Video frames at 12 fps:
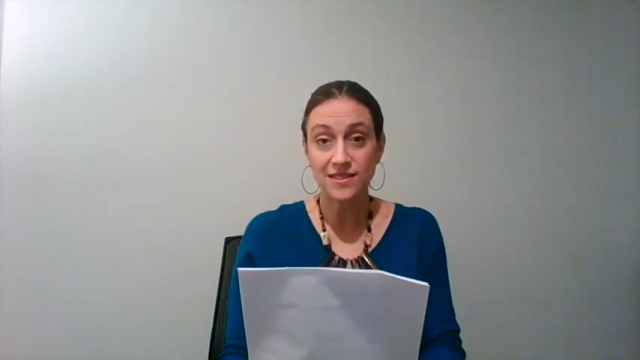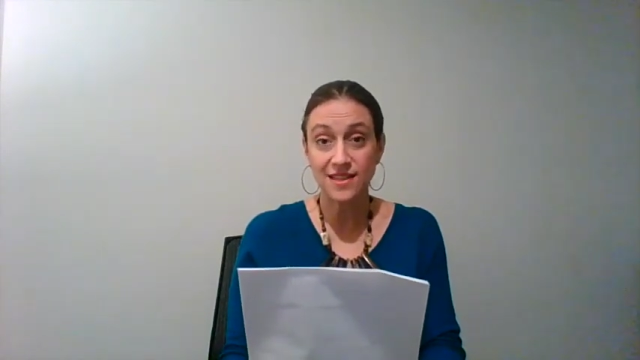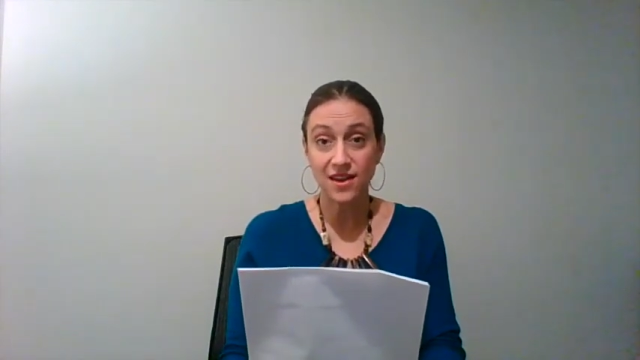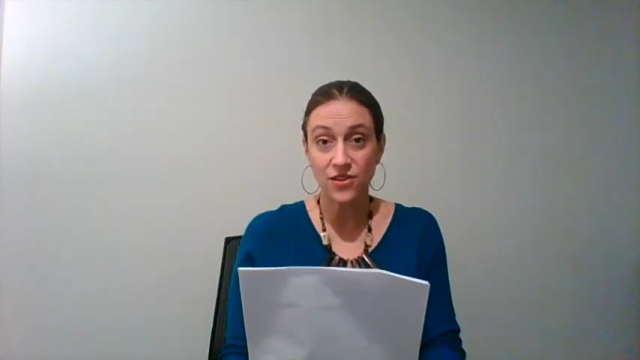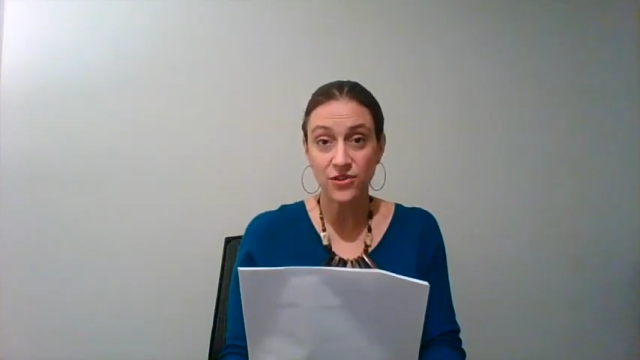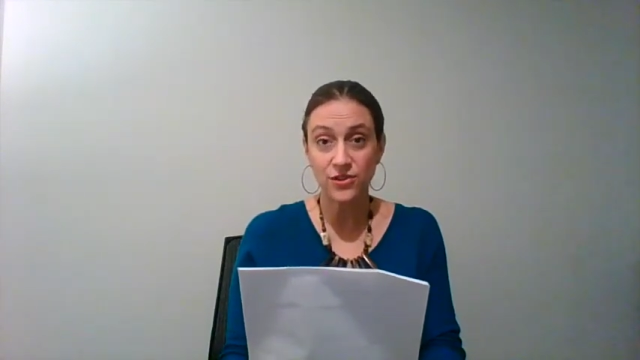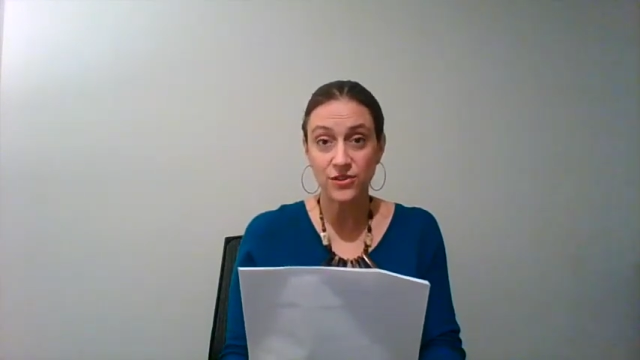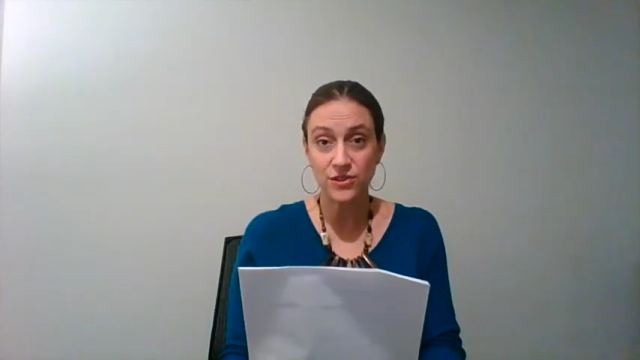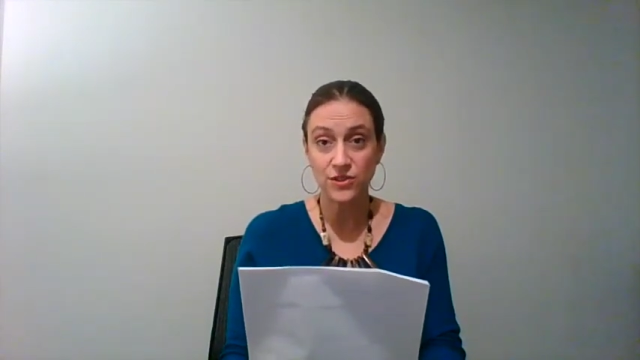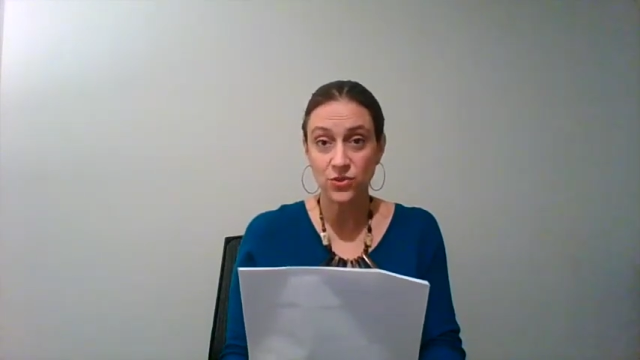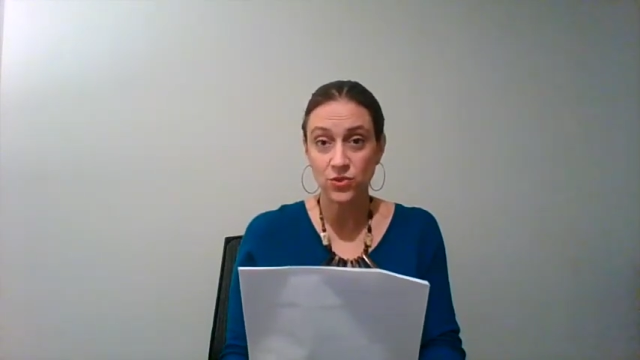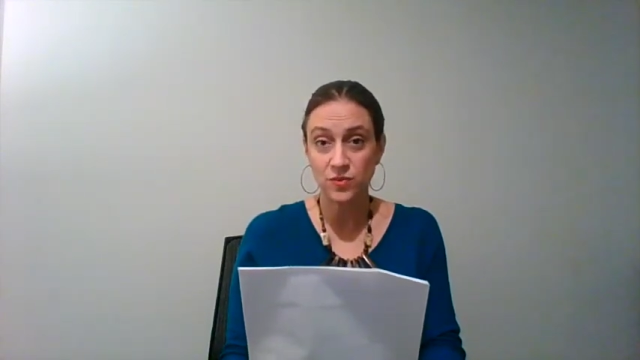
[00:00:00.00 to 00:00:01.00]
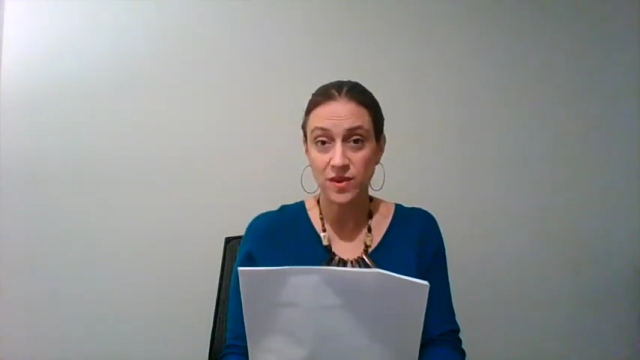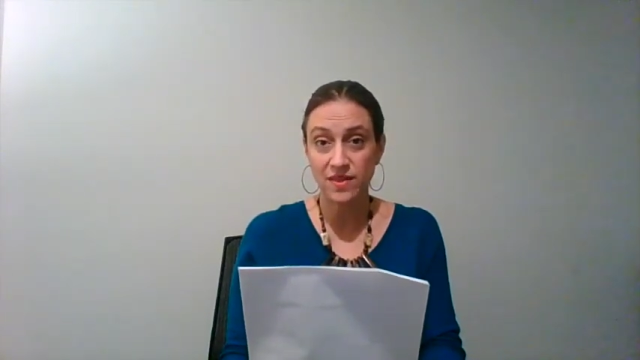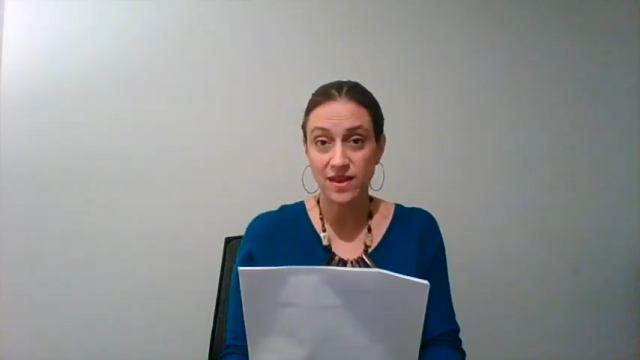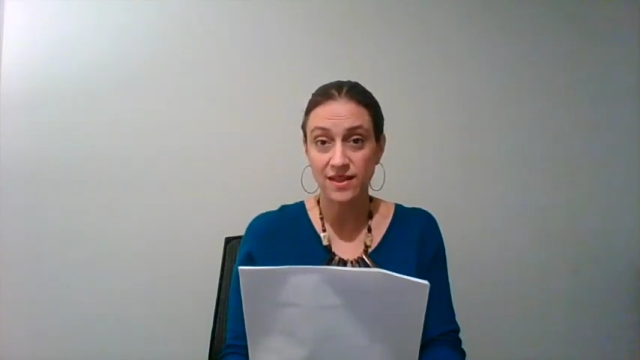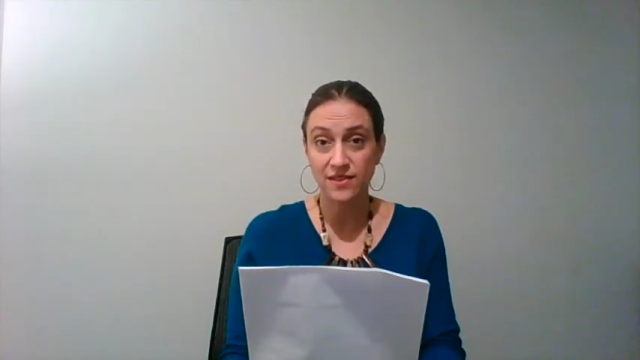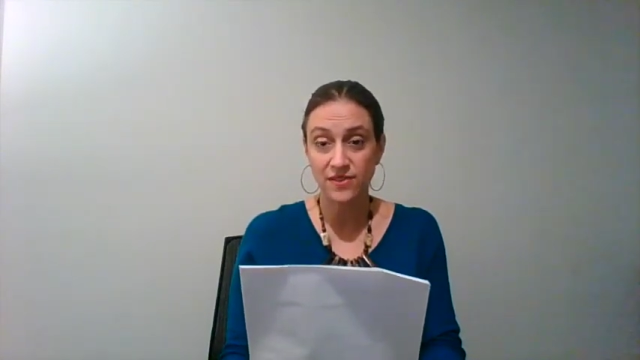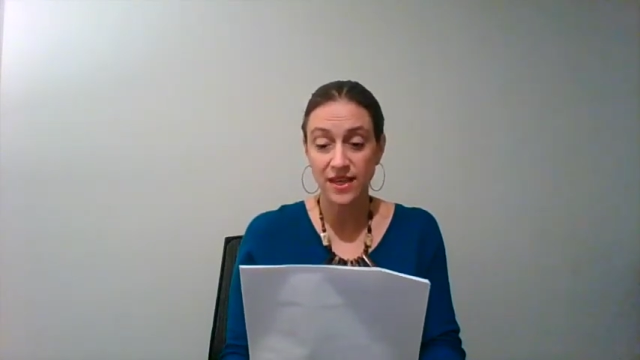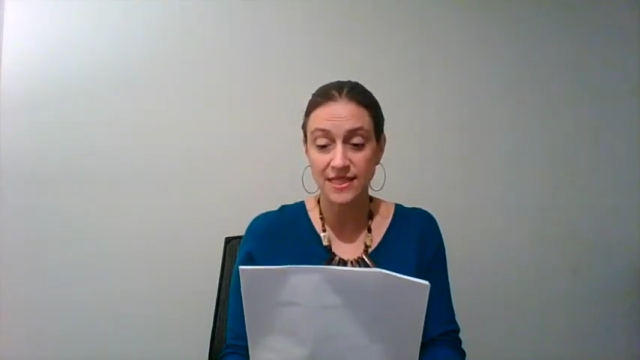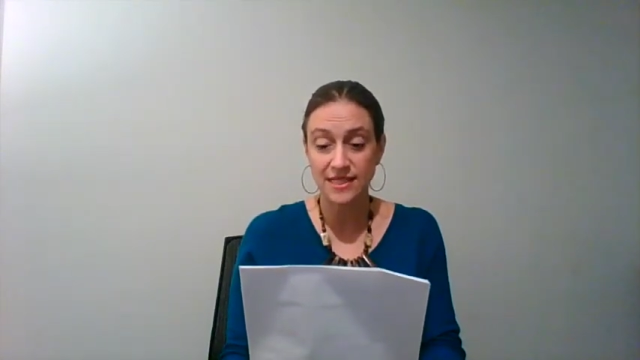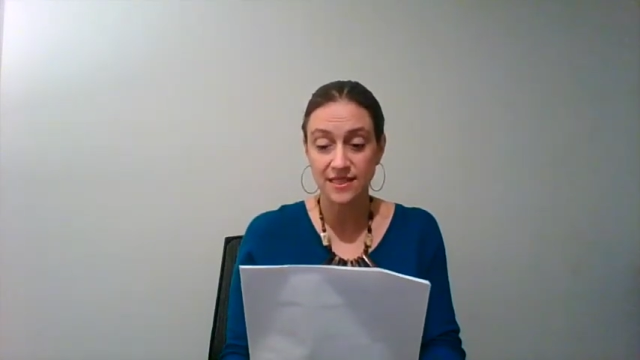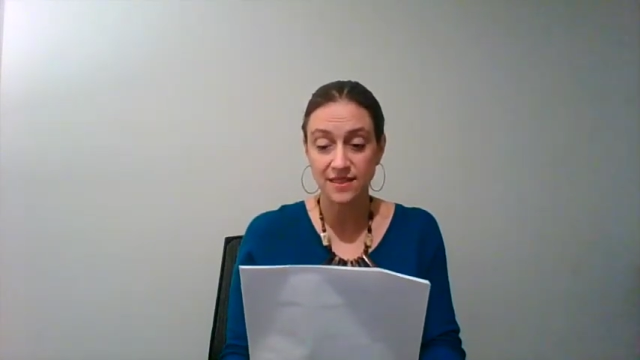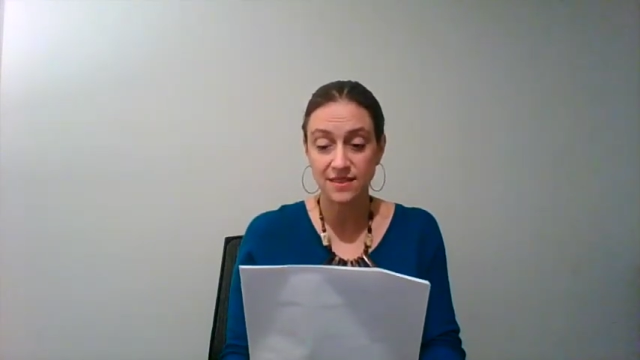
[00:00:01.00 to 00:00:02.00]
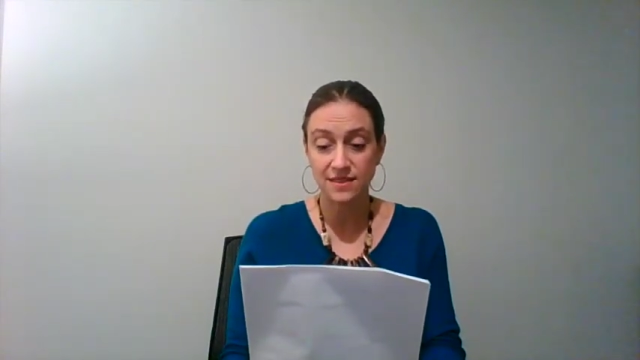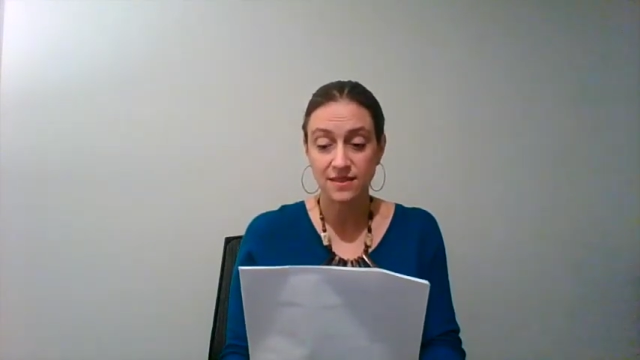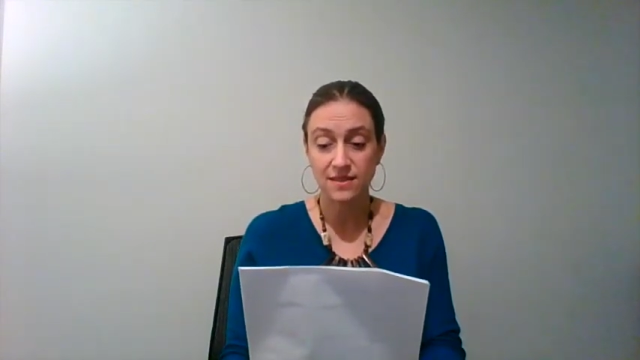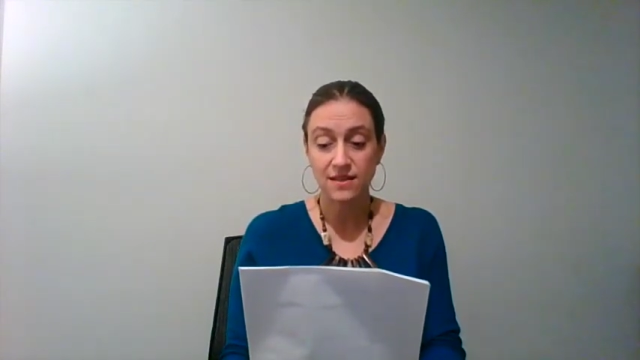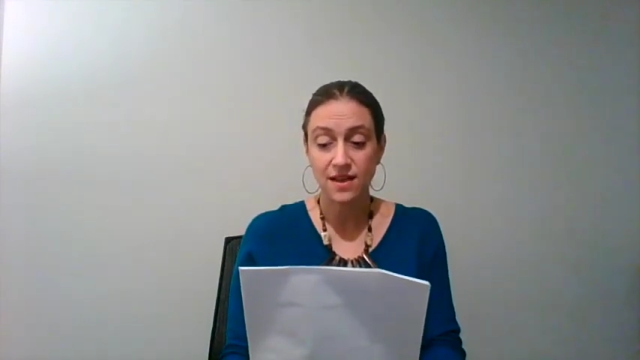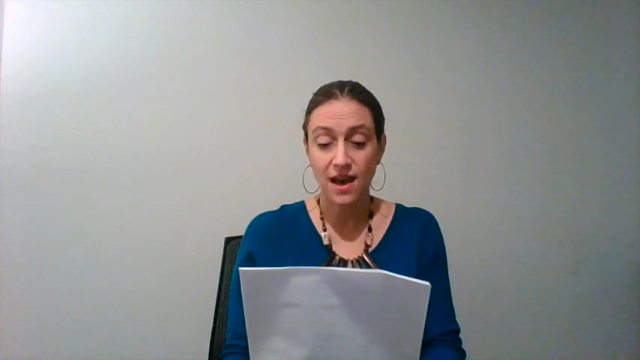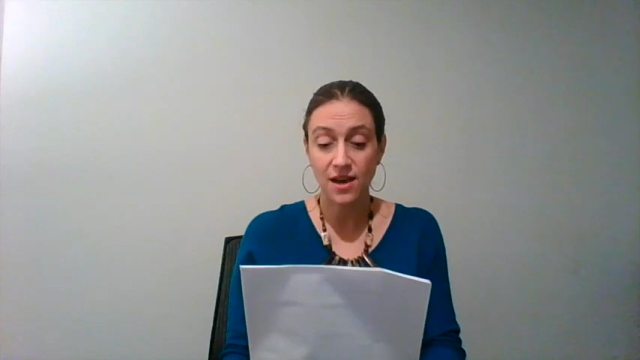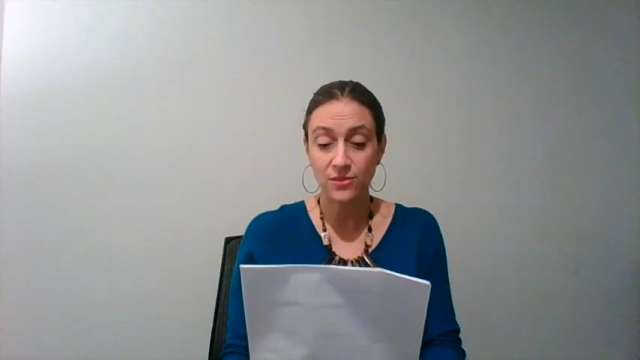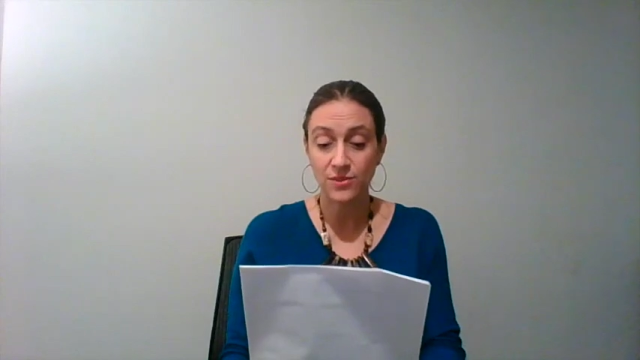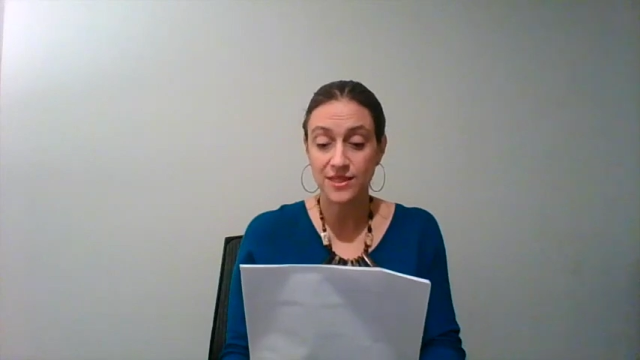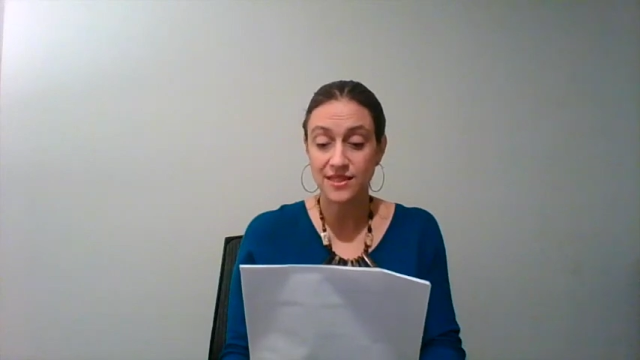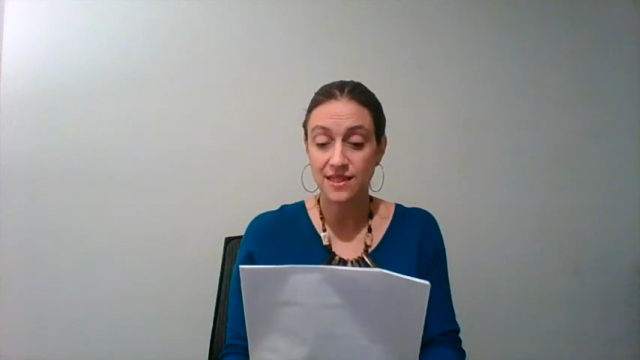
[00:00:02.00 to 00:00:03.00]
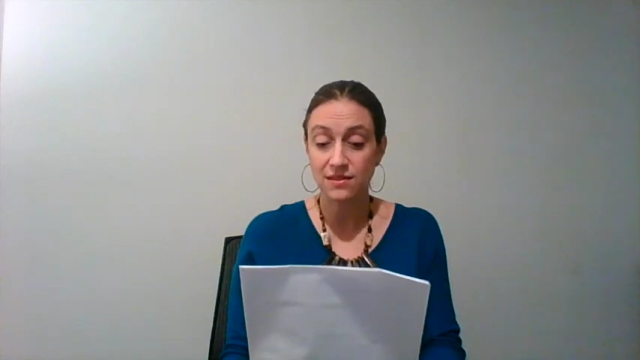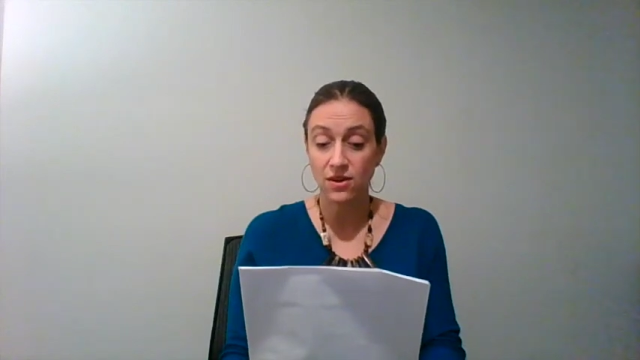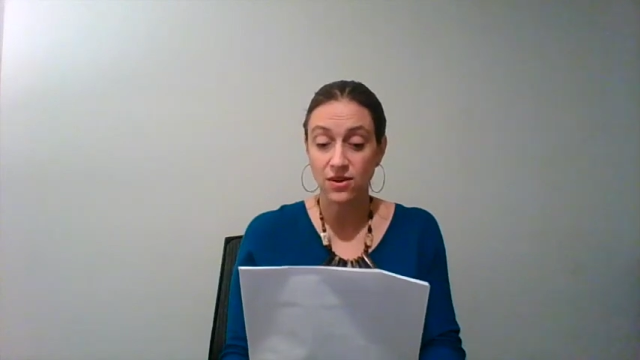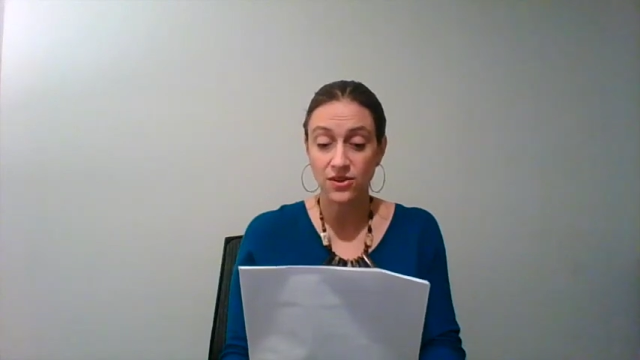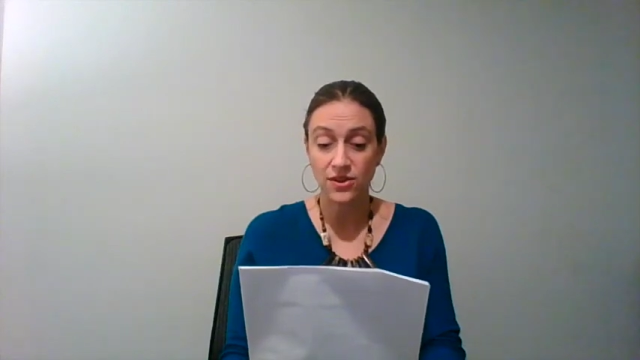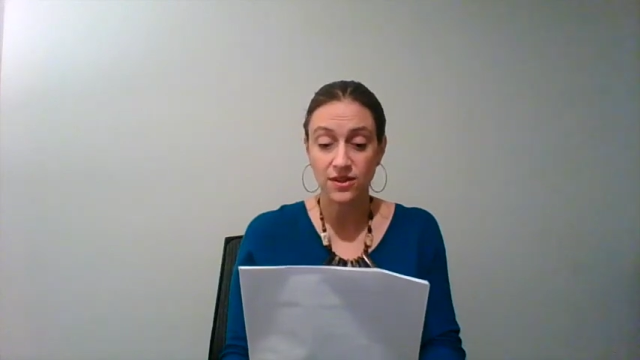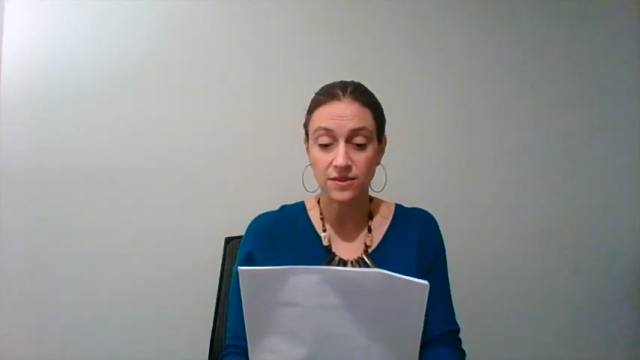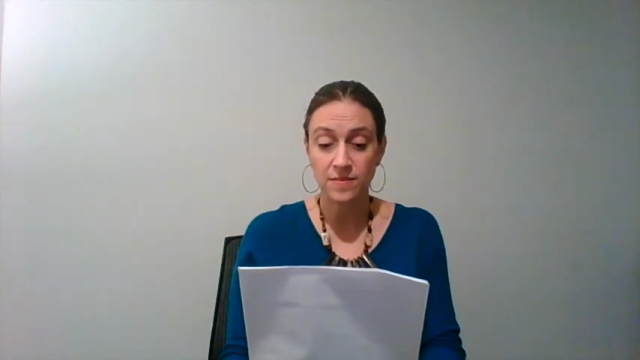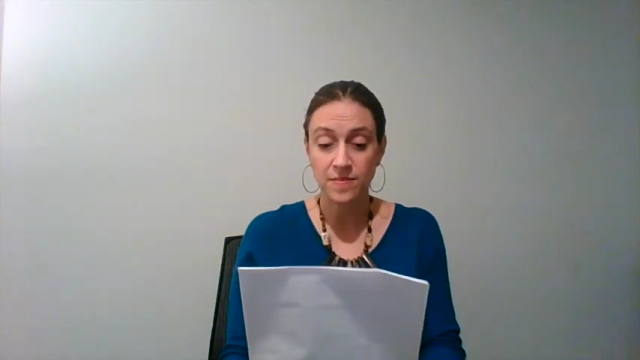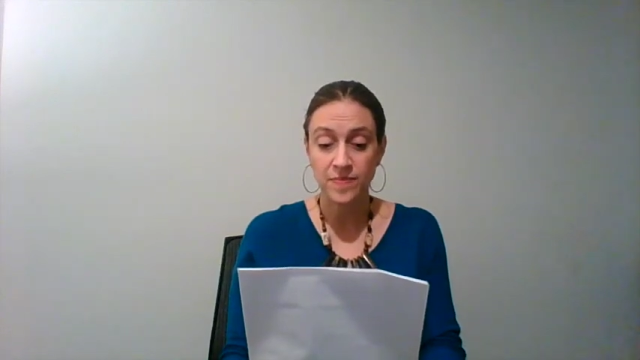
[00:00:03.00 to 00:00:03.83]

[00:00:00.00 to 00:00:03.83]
the other girls told me that if I did, I would stay longer.